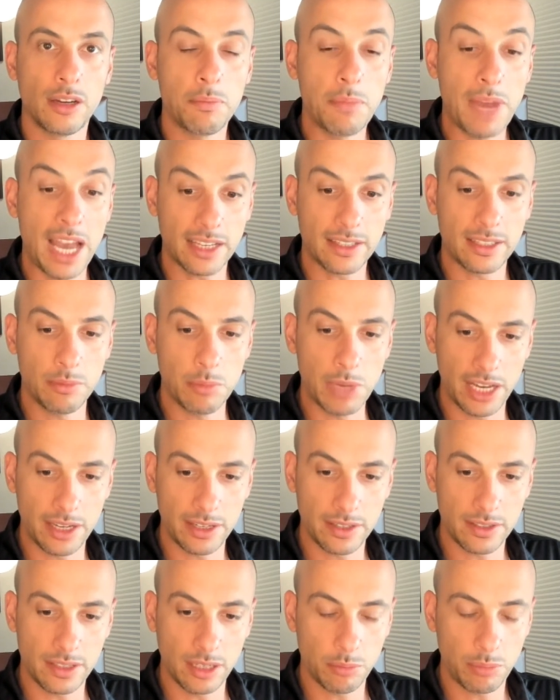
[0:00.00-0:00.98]

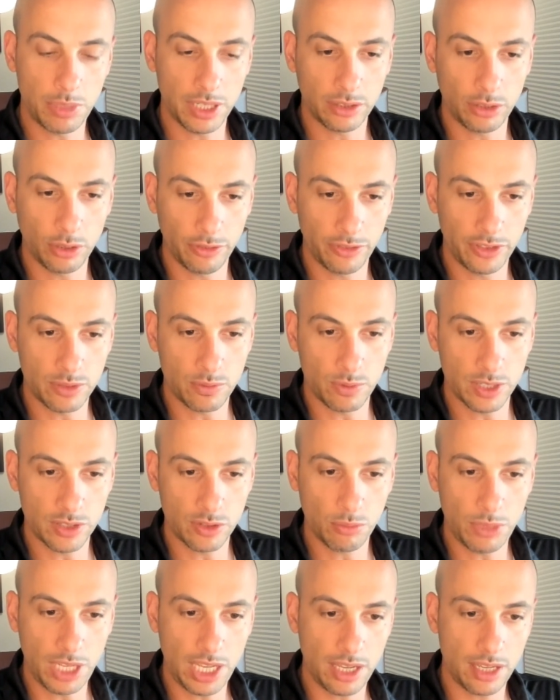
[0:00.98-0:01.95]
maximize the impact of his
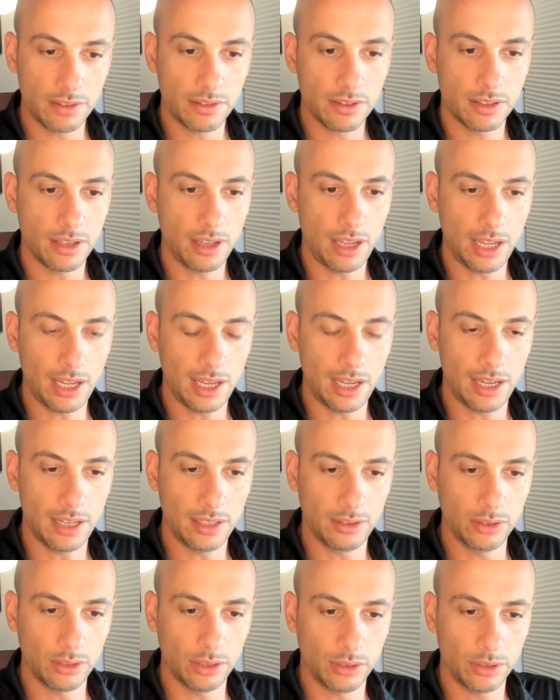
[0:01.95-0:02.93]
resume
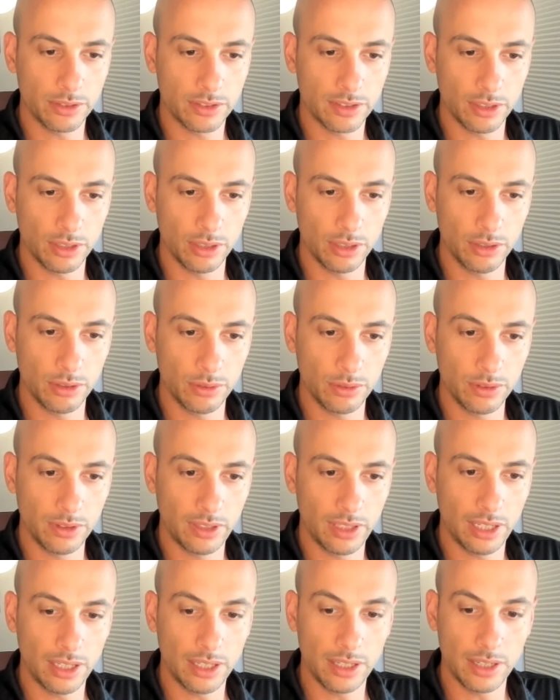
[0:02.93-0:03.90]
and also
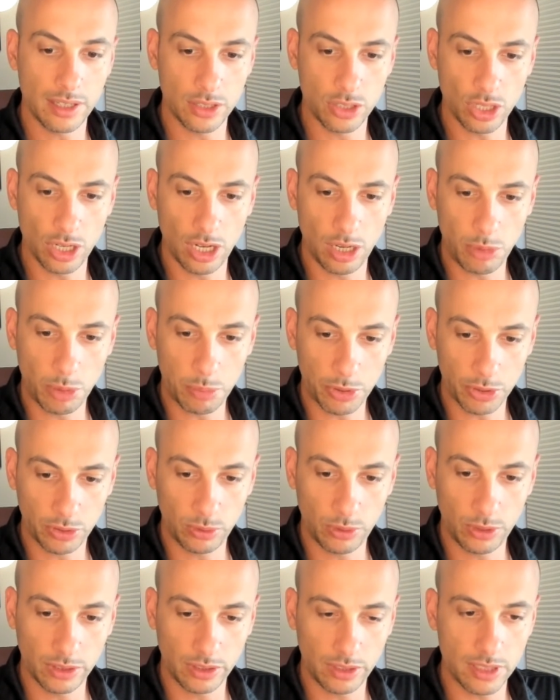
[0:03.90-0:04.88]
the job
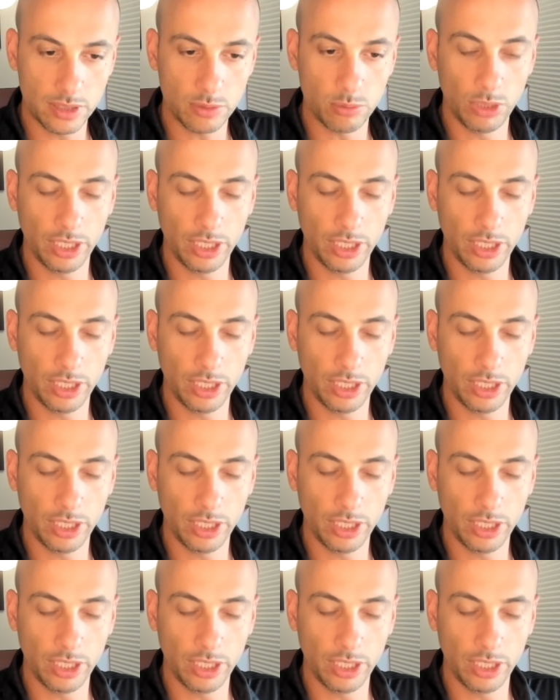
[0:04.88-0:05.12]
opportunities.